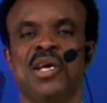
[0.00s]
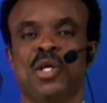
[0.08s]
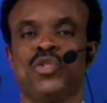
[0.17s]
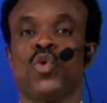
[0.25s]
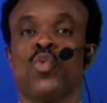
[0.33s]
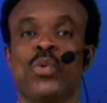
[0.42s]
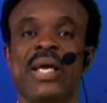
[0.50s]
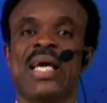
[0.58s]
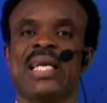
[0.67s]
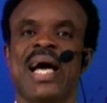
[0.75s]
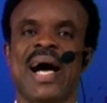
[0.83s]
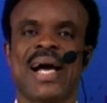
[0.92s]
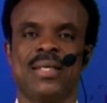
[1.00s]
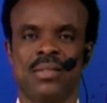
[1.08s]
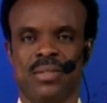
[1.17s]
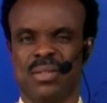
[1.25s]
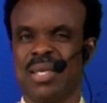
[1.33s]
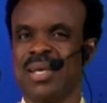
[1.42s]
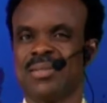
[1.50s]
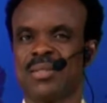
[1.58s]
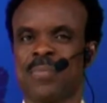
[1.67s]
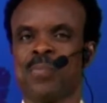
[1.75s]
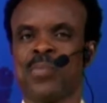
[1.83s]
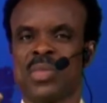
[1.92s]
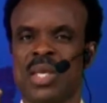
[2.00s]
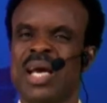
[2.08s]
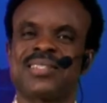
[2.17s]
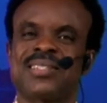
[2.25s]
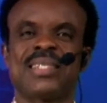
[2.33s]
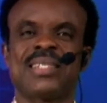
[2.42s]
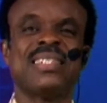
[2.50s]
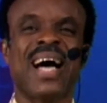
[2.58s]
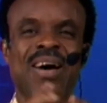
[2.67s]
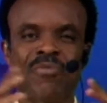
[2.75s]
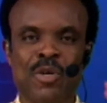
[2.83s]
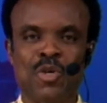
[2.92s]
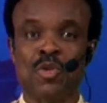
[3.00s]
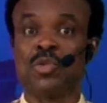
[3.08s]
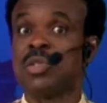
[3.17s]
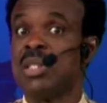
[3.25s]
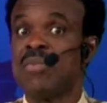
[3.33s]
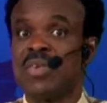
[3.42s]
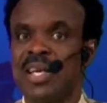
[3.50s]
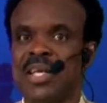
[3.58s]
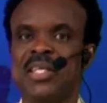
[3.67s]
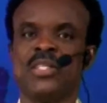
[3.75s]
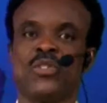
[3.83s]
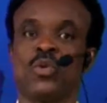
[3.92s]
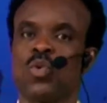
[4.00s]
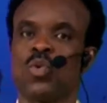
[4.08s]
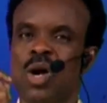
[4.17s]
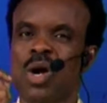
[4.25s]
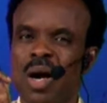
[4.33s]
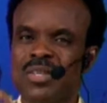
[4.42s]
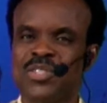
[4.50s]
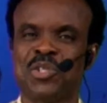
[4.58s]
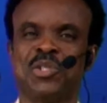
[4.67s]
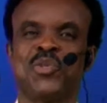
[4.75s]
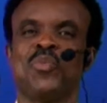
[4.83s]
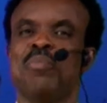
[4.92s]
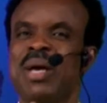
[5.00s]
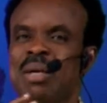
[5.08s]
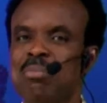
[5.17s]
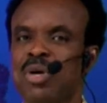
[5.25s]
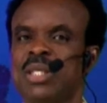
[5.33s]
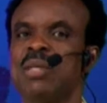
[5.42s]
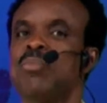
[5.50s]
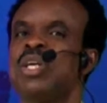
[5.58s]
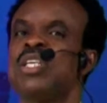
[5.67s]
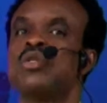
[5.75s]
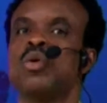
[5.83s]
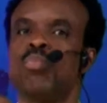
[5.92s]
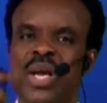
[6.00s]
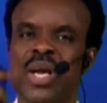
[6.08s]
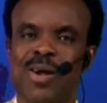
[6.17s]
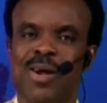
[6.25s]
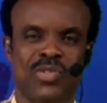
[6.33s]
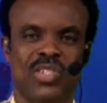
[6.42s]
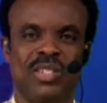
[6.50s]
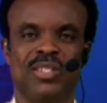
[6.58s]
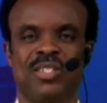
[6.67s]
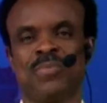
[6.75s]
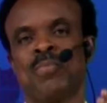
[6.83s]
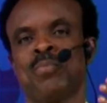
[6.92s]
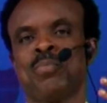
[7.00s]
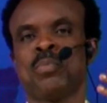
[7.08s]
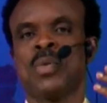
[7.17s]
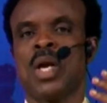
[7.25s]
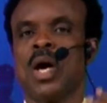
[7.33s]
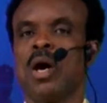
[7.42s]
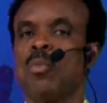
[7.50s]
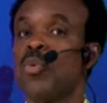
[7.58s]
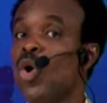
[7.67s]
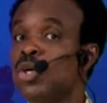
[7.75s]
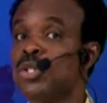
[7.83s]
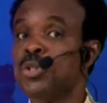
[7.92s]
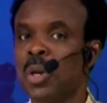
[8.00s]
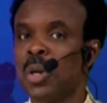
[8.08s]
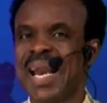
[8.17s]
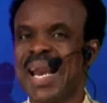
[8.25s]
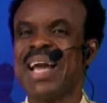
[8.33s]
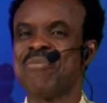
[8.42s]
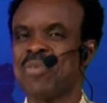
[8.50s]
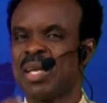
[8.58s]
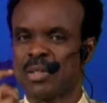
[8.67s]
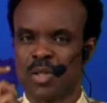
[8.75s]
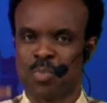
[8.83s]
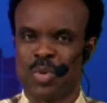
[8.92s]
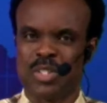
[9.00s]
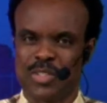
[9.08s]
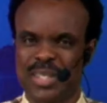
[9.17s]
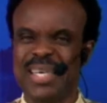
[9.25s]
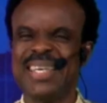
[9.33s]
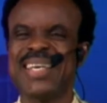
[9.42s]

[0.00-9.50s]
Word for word: to realize that there are certain avenues definitely it's going to cost you to make money, but it's going to bring curses upon your life as a person,